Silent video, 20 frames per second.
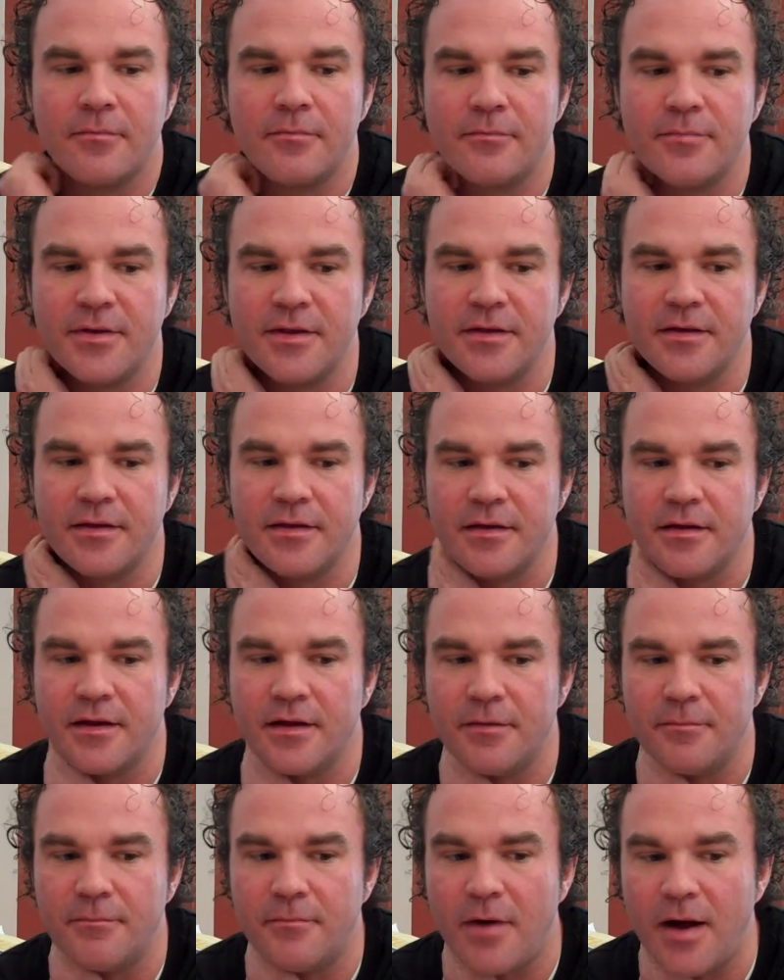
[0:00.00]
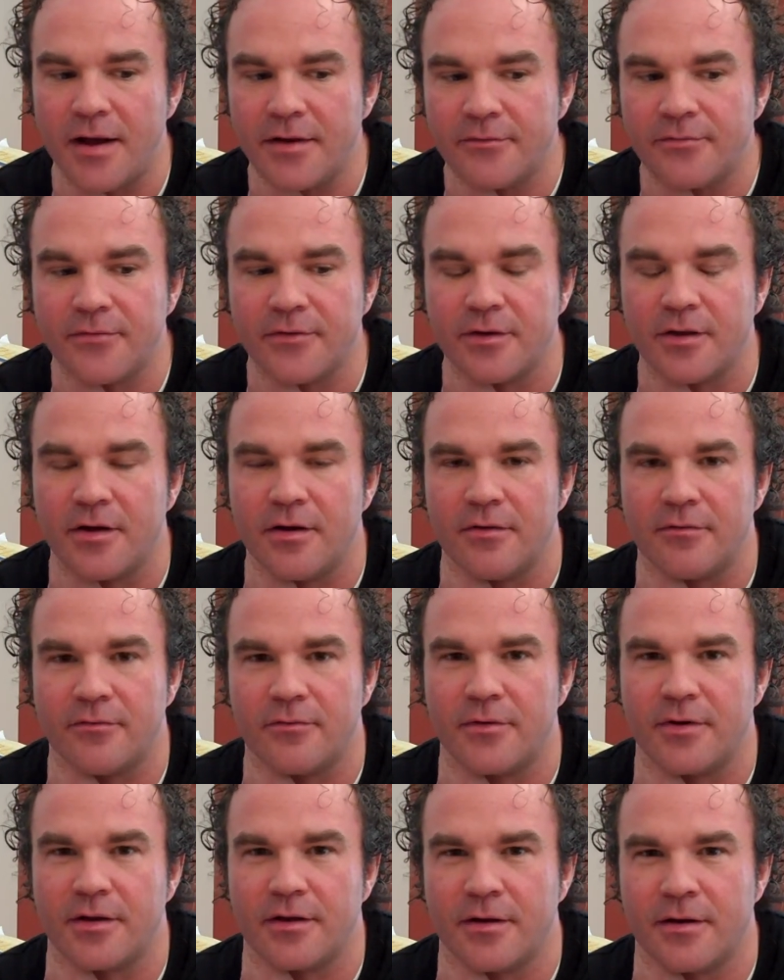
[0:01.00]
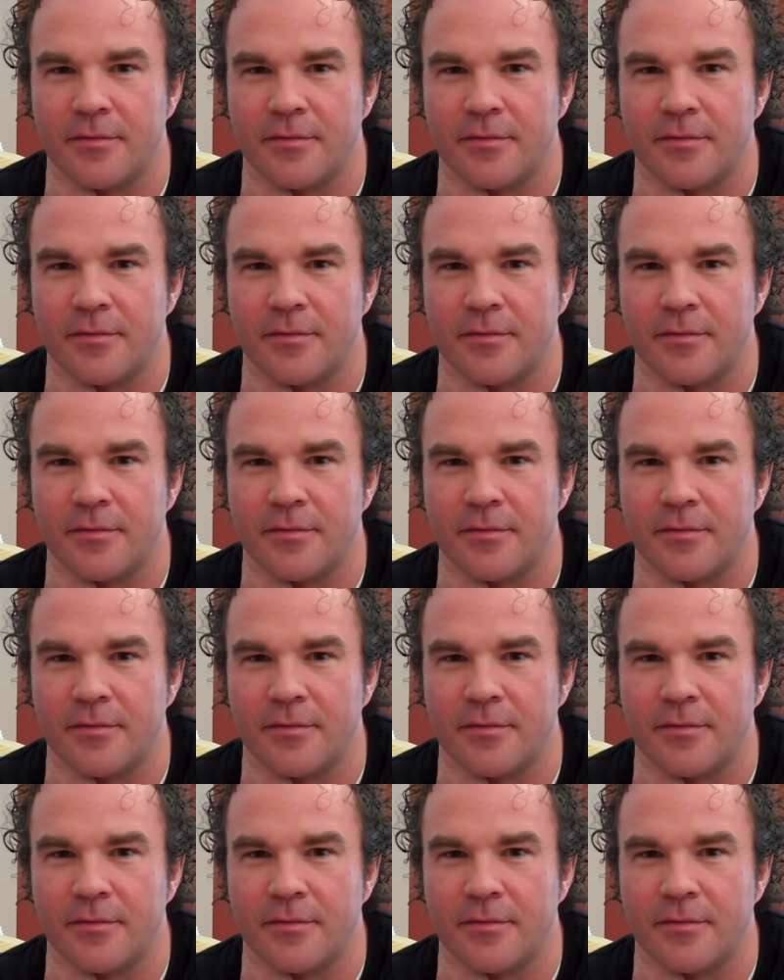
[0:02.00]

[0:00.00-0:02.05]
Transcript: be mindful of when it